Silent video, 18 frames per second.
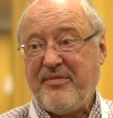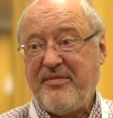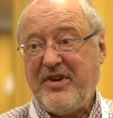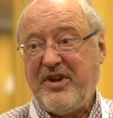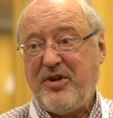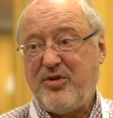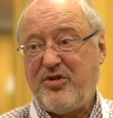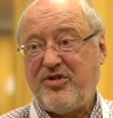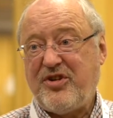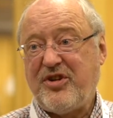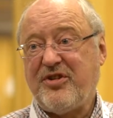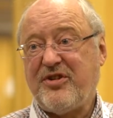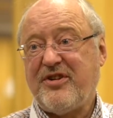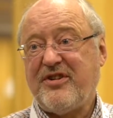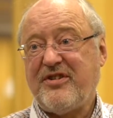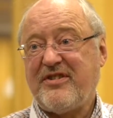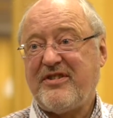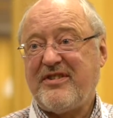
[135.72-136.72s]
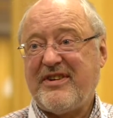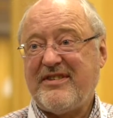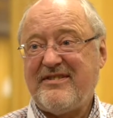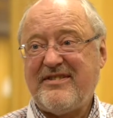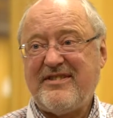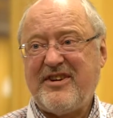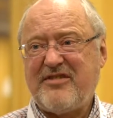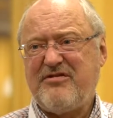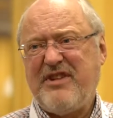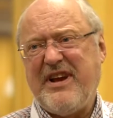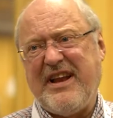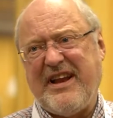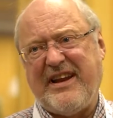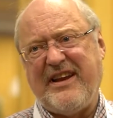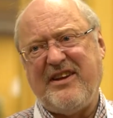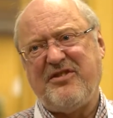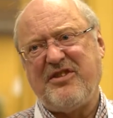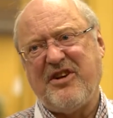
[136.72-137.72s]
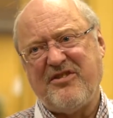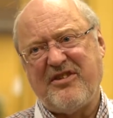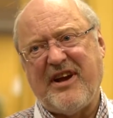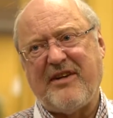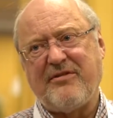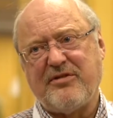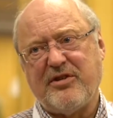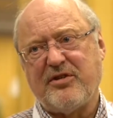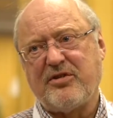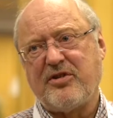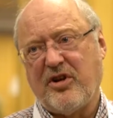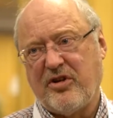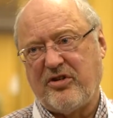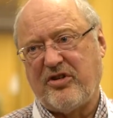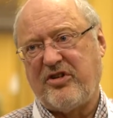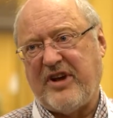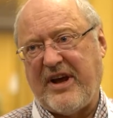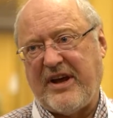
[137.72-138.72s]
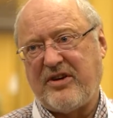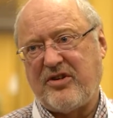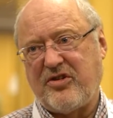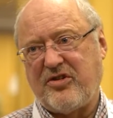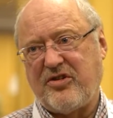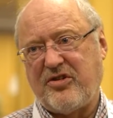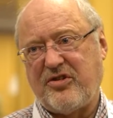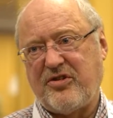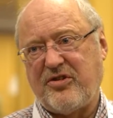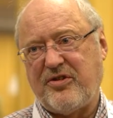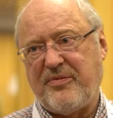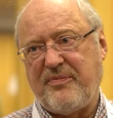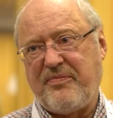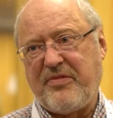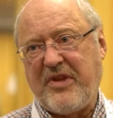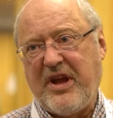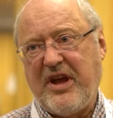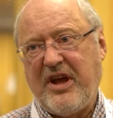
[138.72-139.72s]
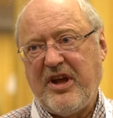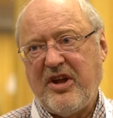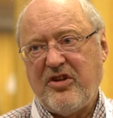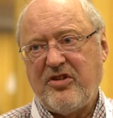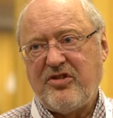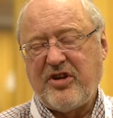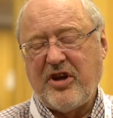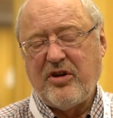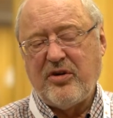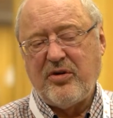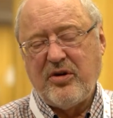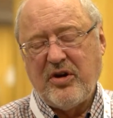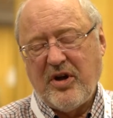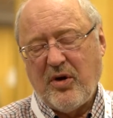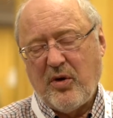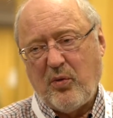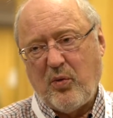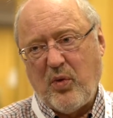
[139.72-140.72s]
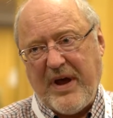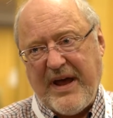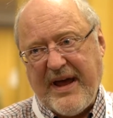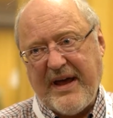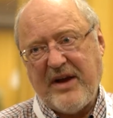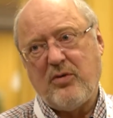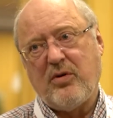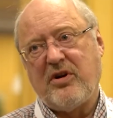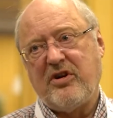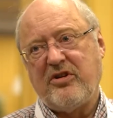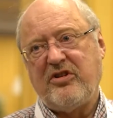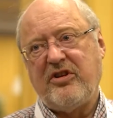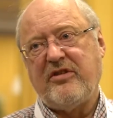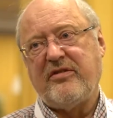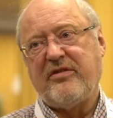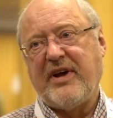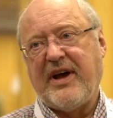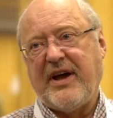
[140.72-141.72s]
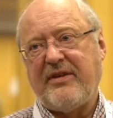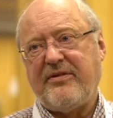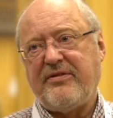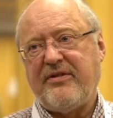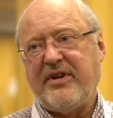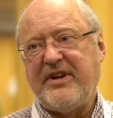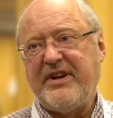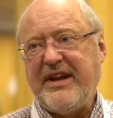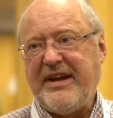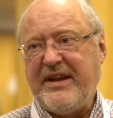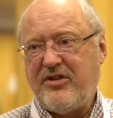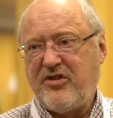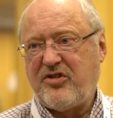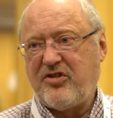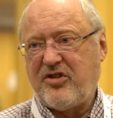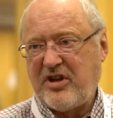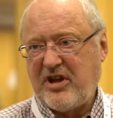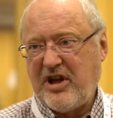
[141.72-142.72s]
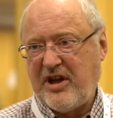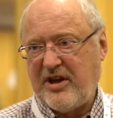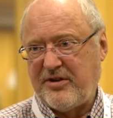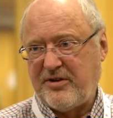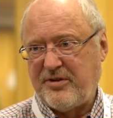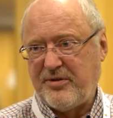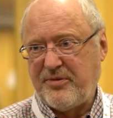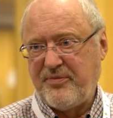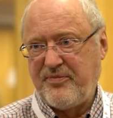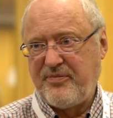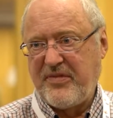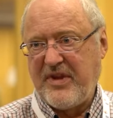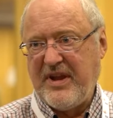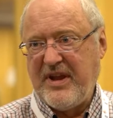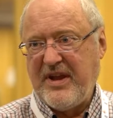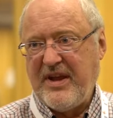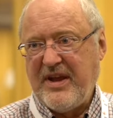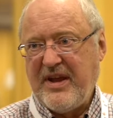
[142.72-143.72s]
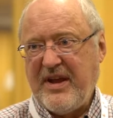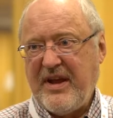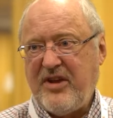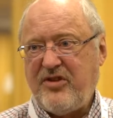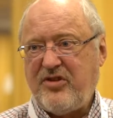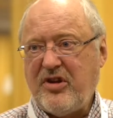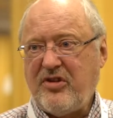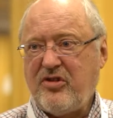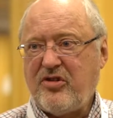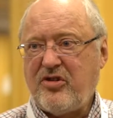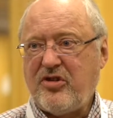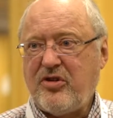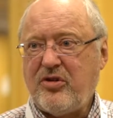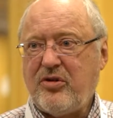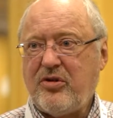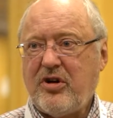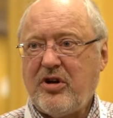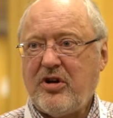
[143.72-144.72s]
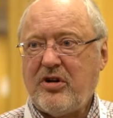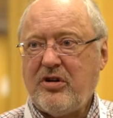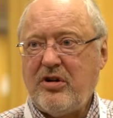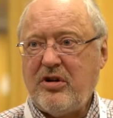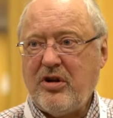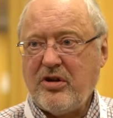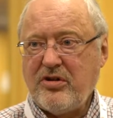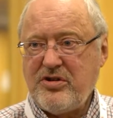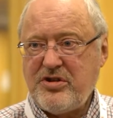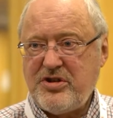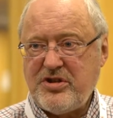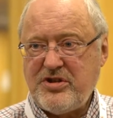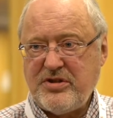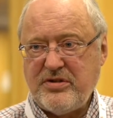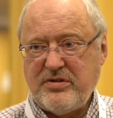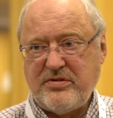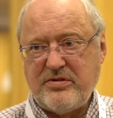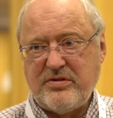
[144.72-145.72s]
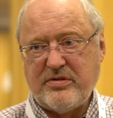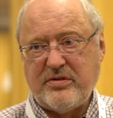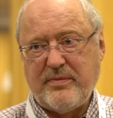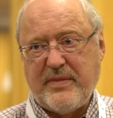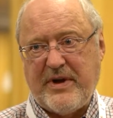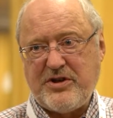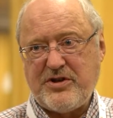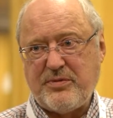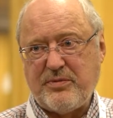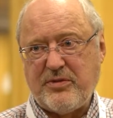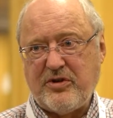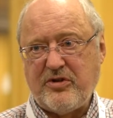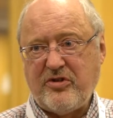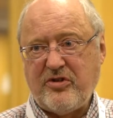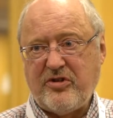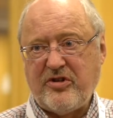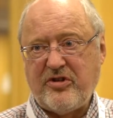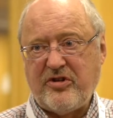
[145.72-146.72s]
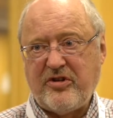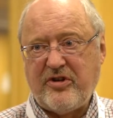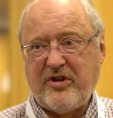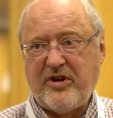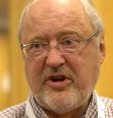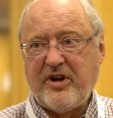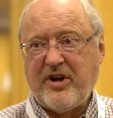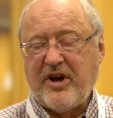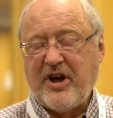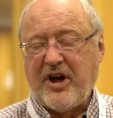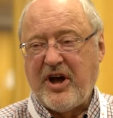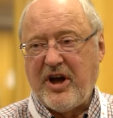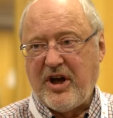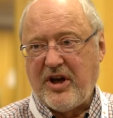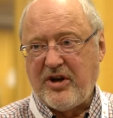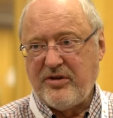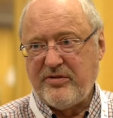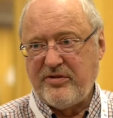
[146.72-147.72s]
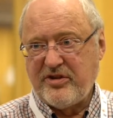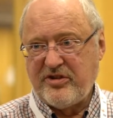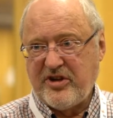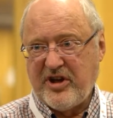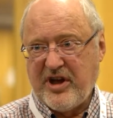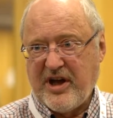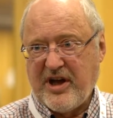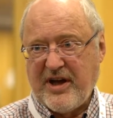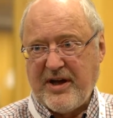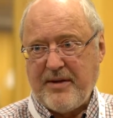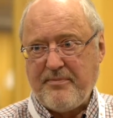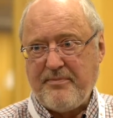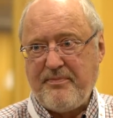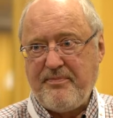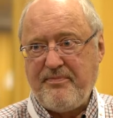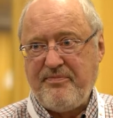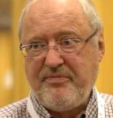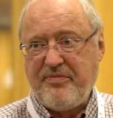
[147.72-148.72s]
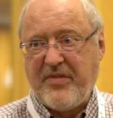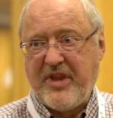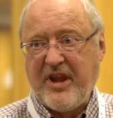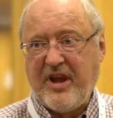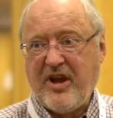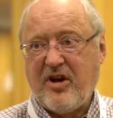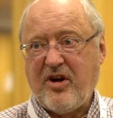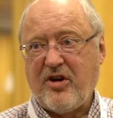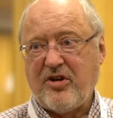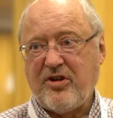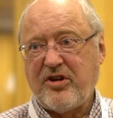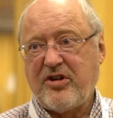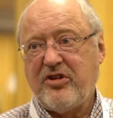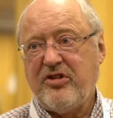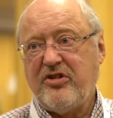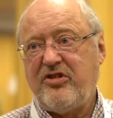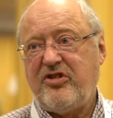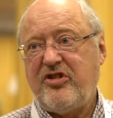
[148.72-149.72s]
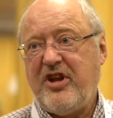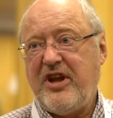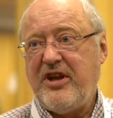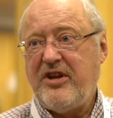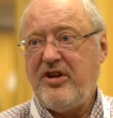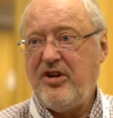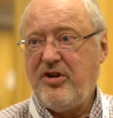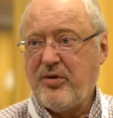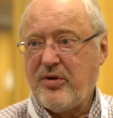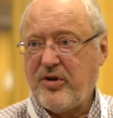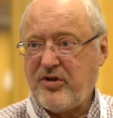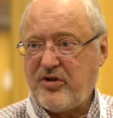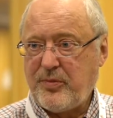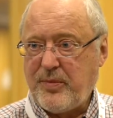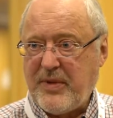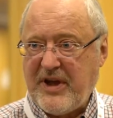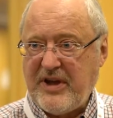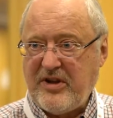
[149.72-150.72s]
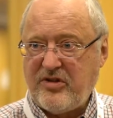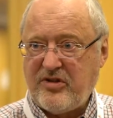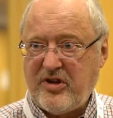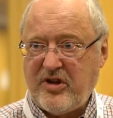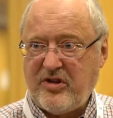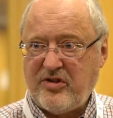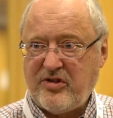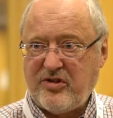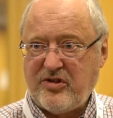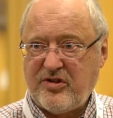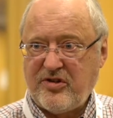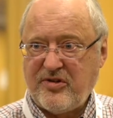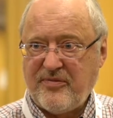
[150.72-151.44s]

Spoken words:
you still really don't have real context. So where quality of life needs to go is into longitudinal measurement over time on a continuous basis